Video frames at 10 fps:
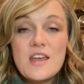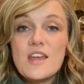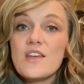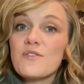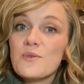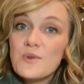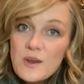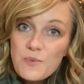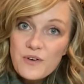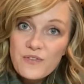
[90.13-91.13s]
If you need
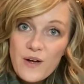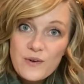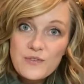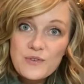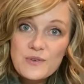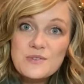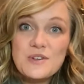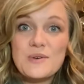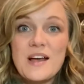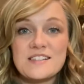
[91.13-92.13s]
more flower food,
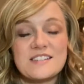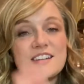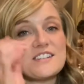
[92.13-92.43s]
don't hesitate